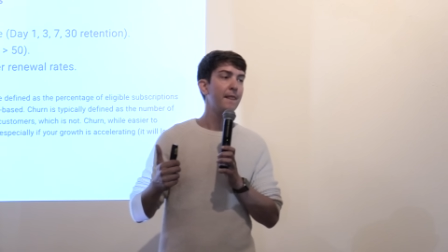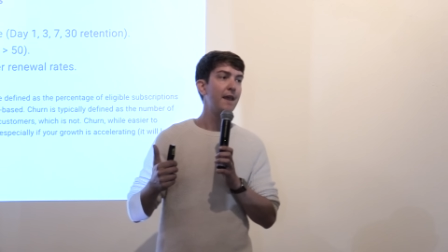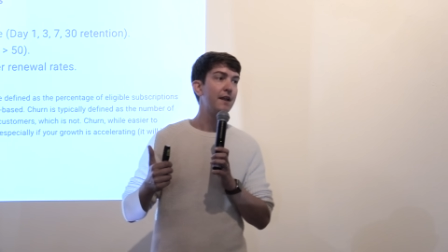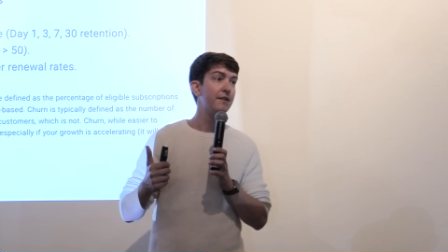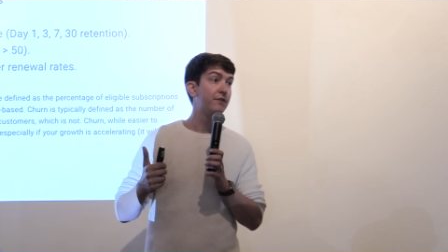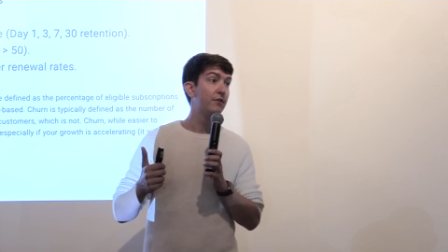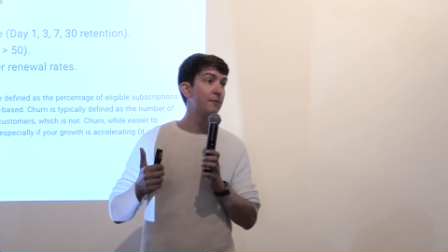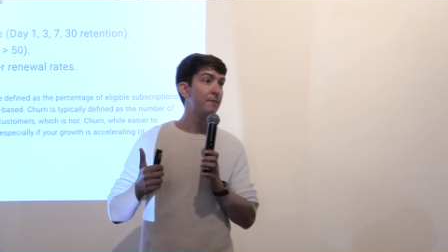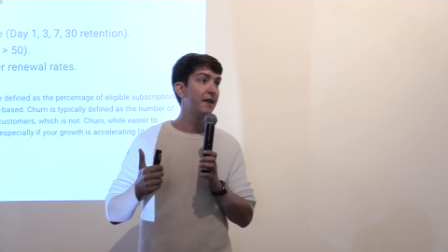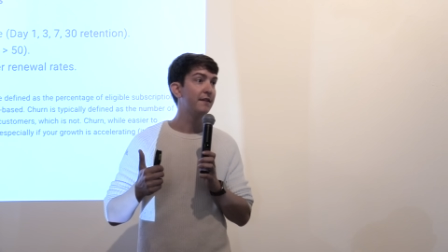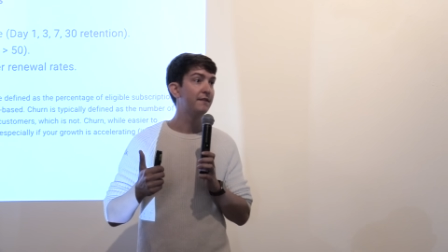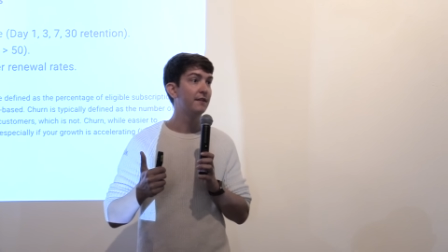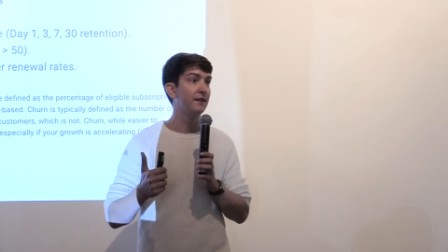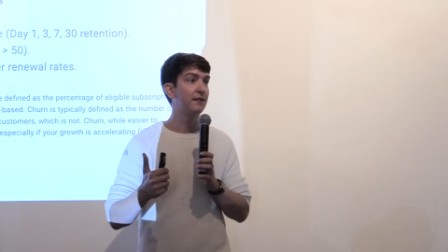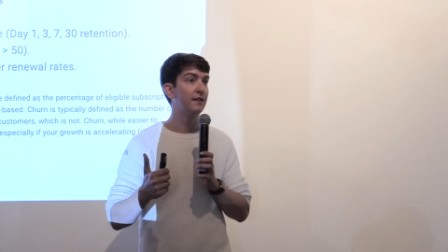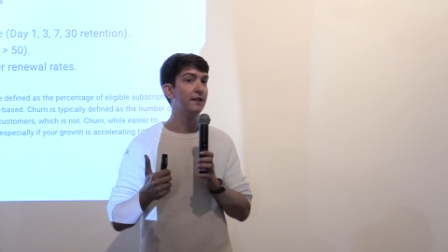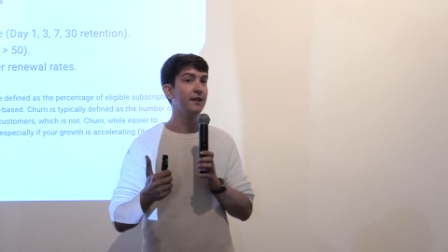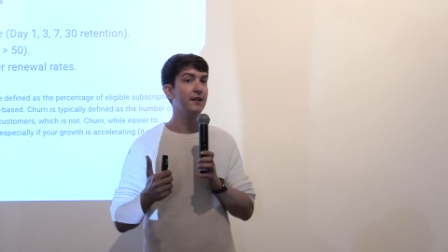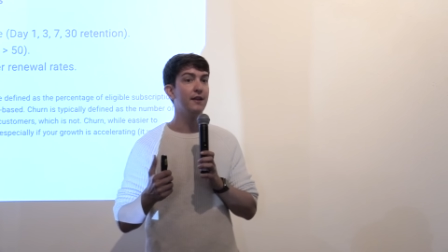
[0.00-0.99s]
And so
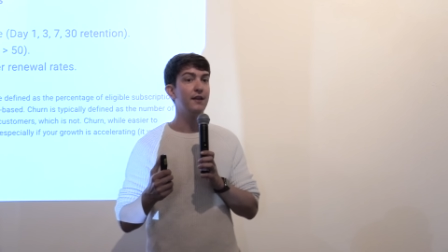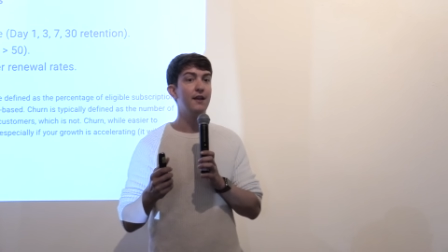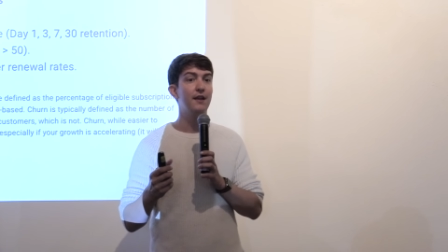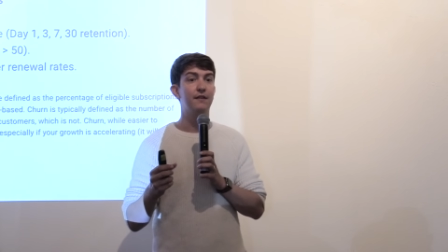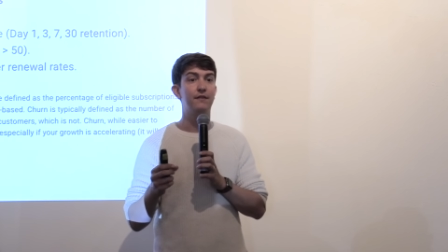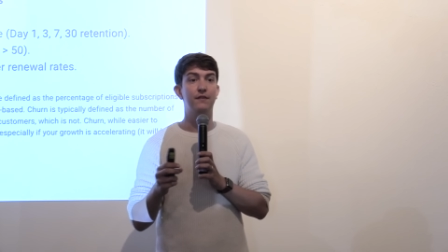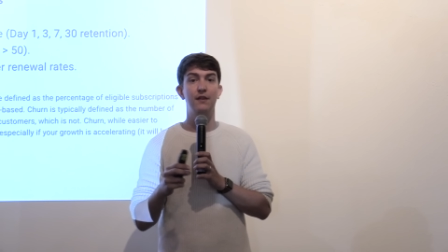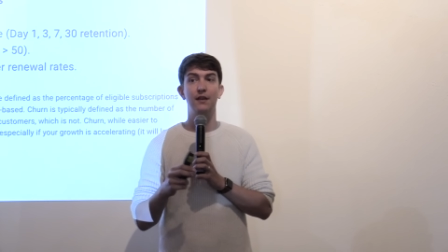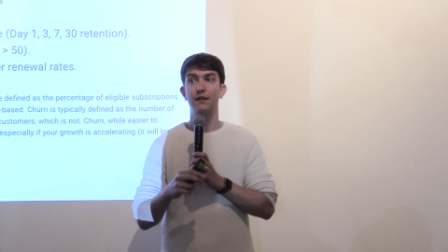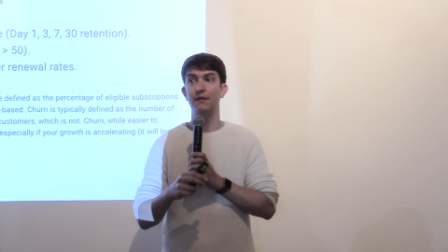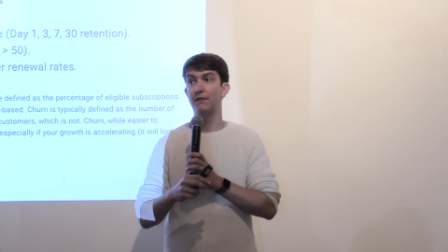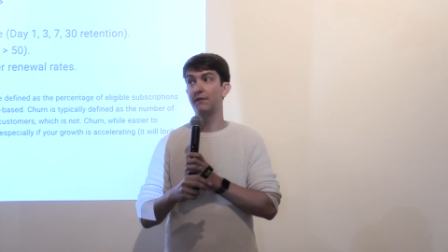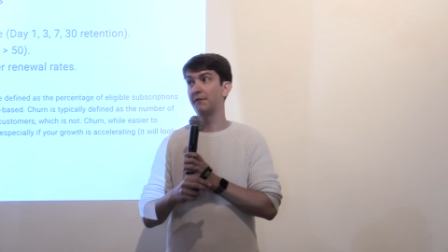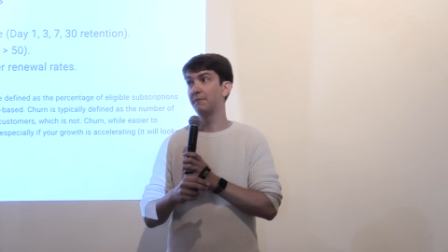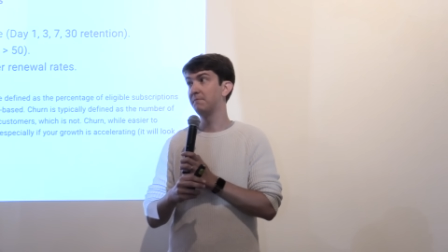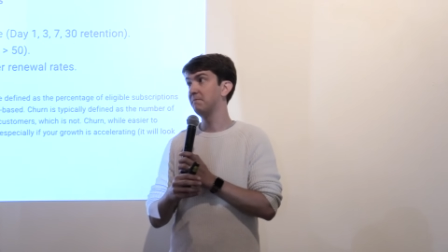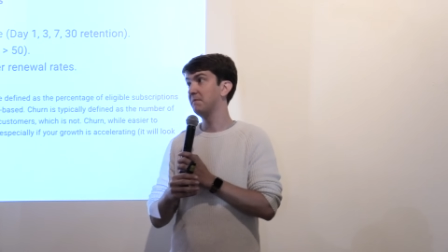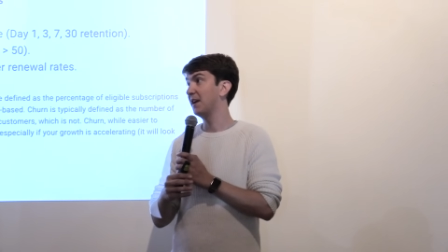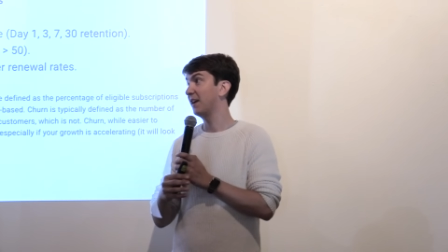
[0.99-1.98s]
basically,
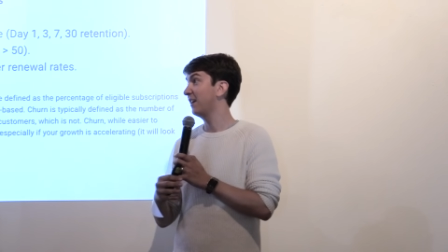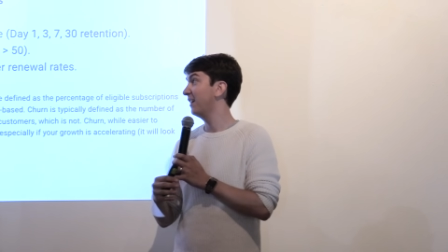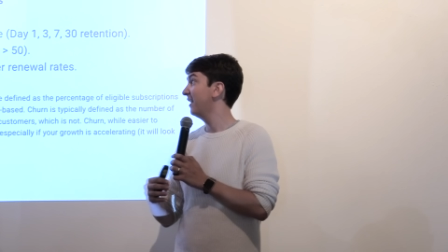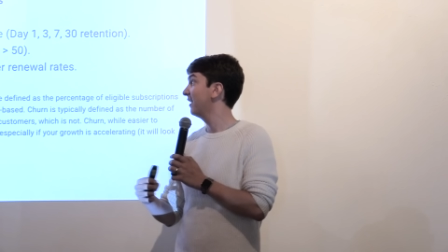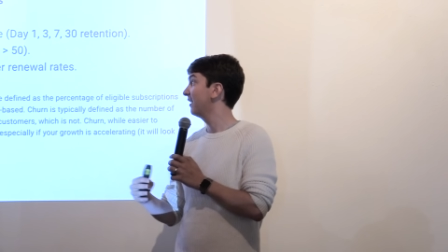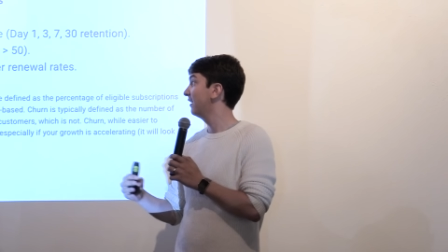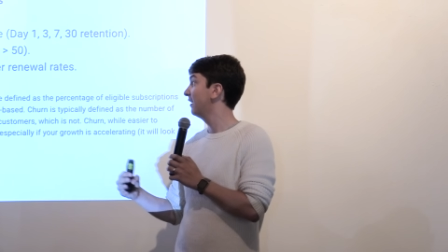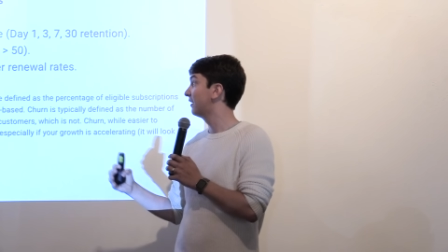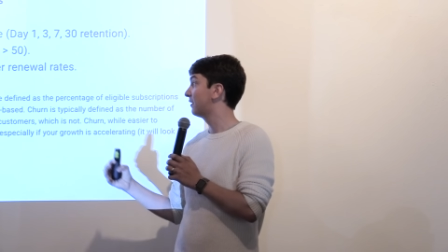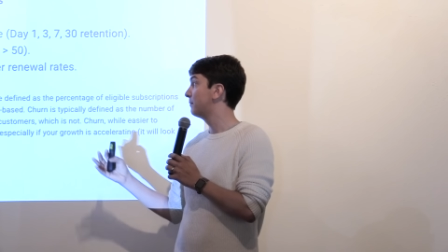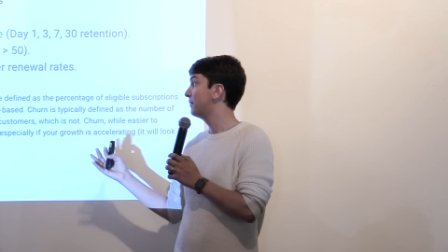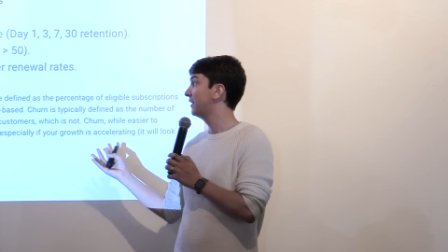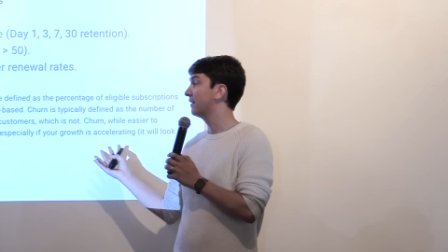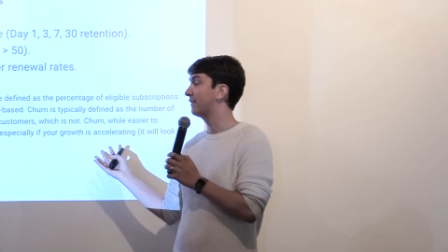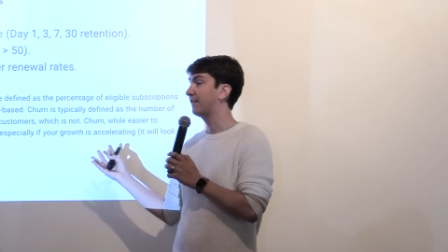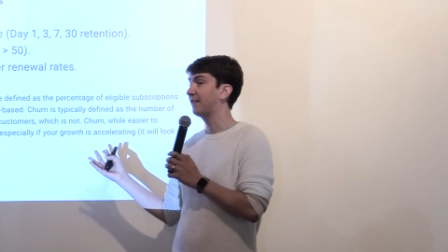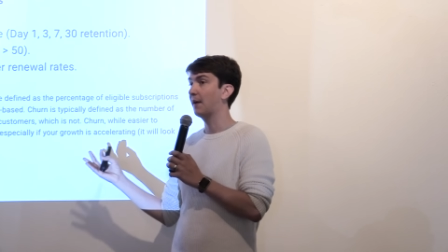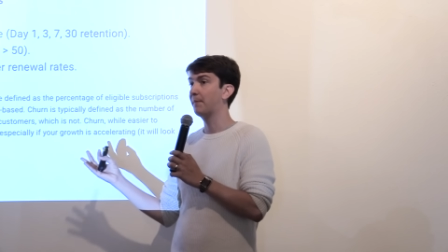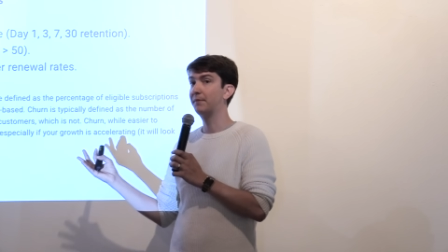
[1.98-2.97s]
it could be
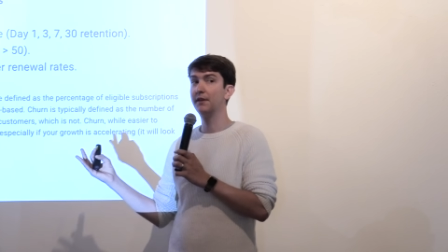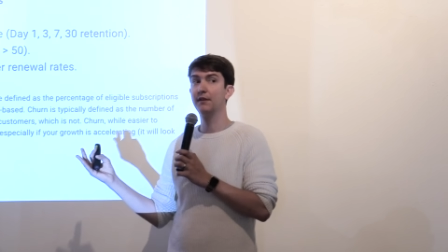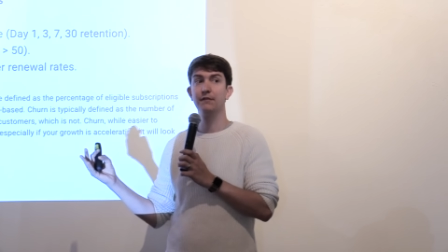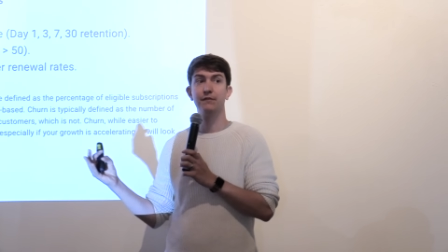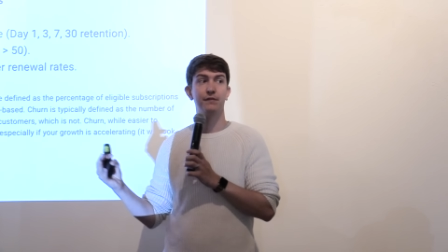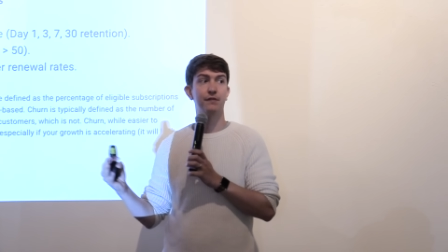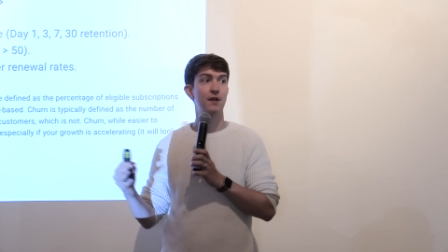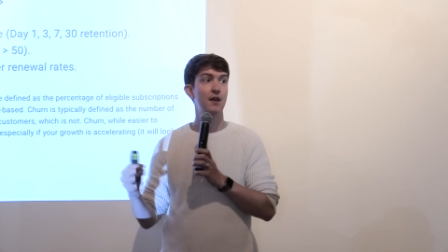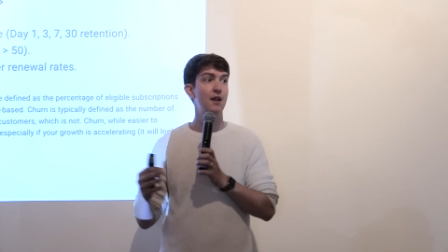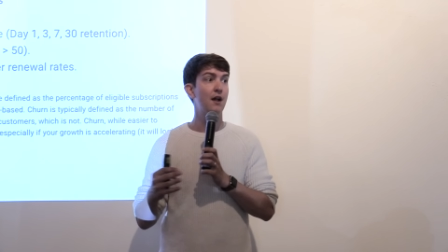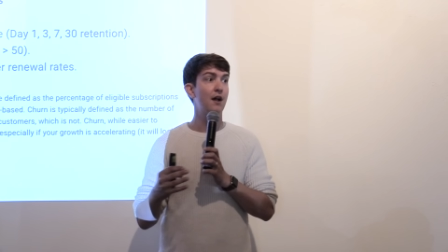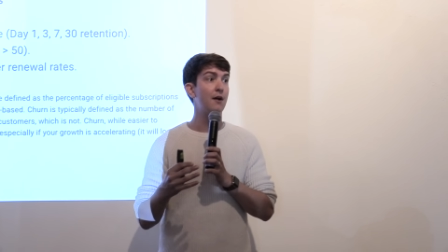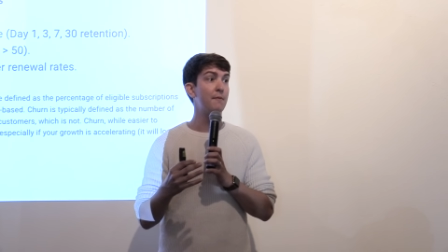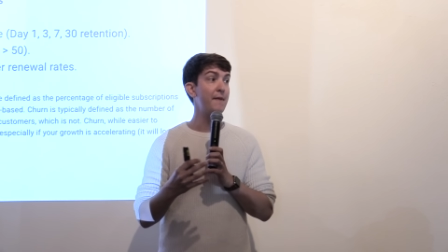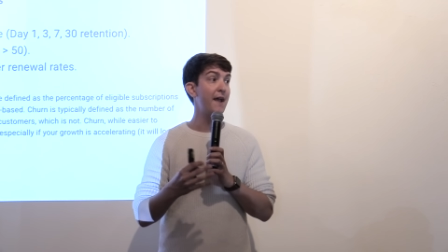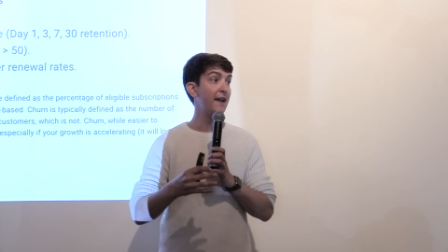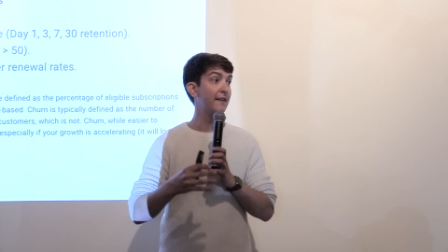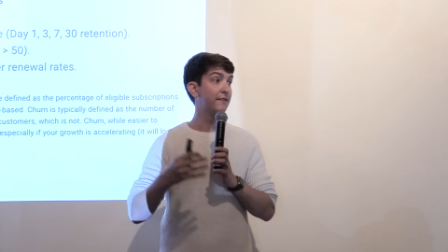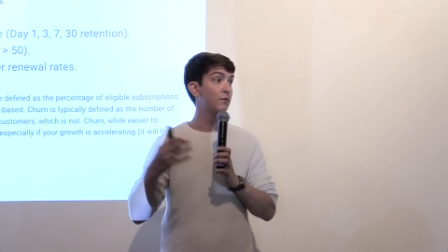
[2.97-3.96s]
deceptive
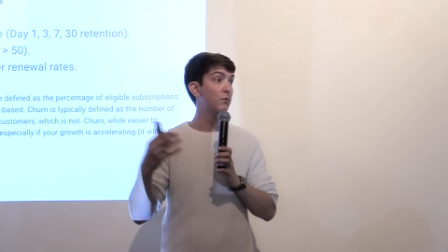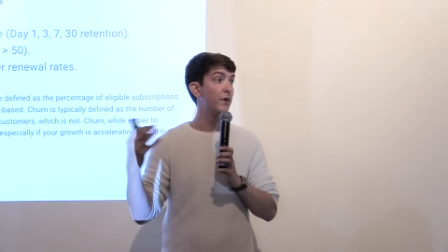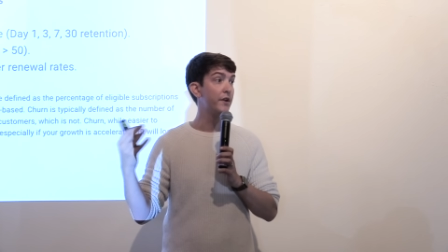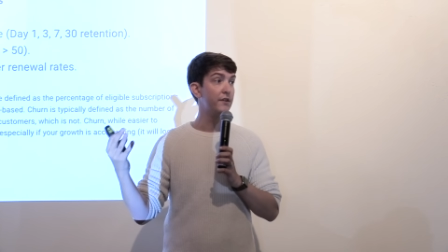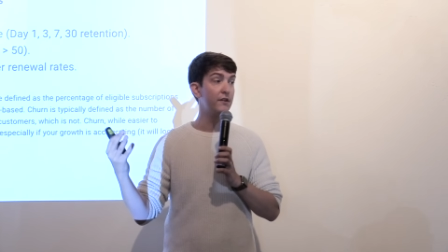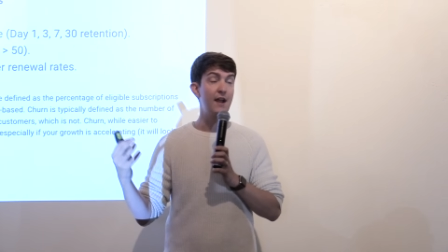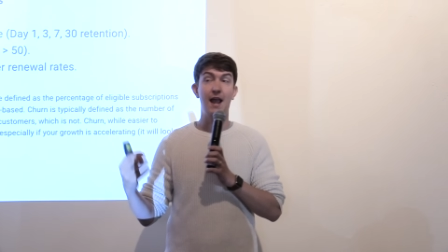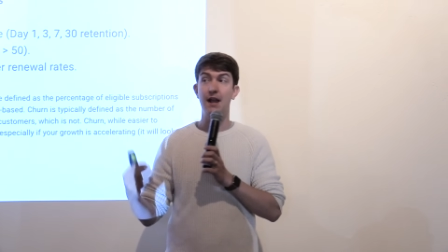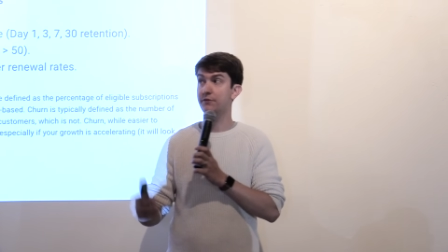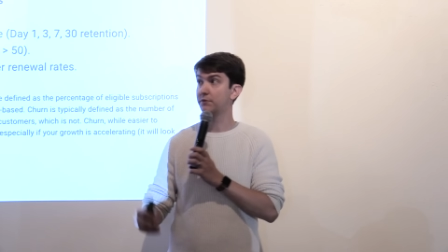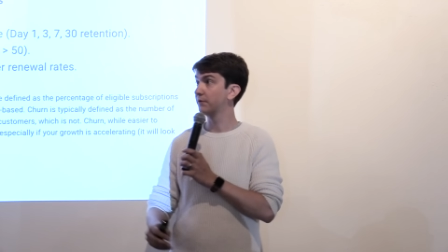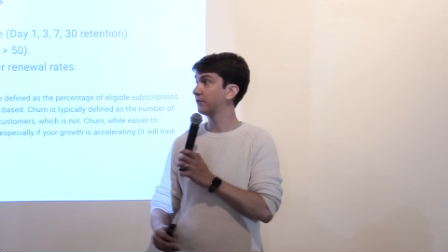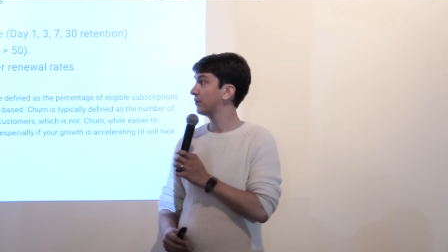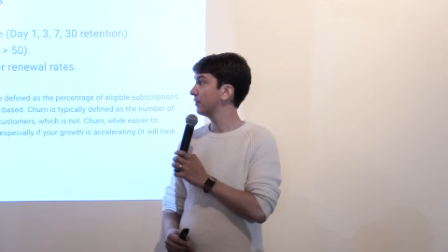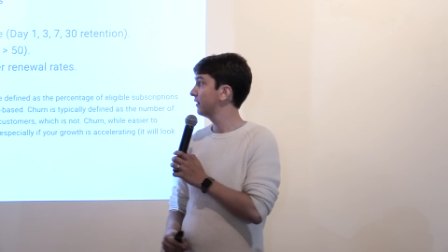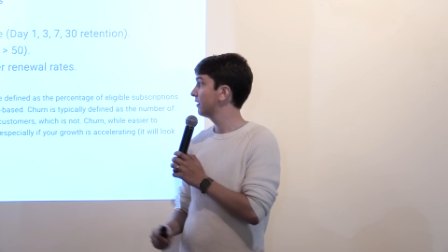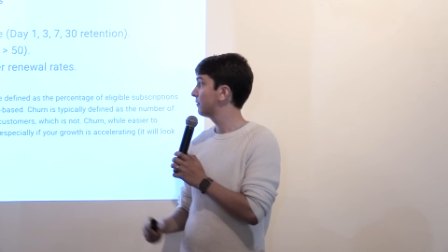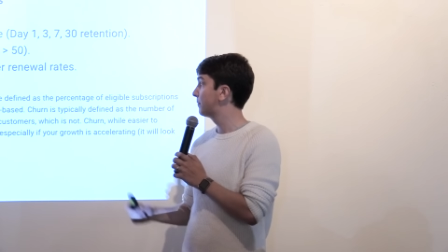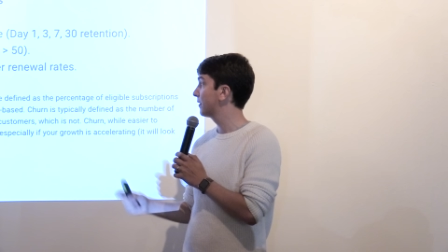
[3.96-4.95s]
as to what your actual churn is,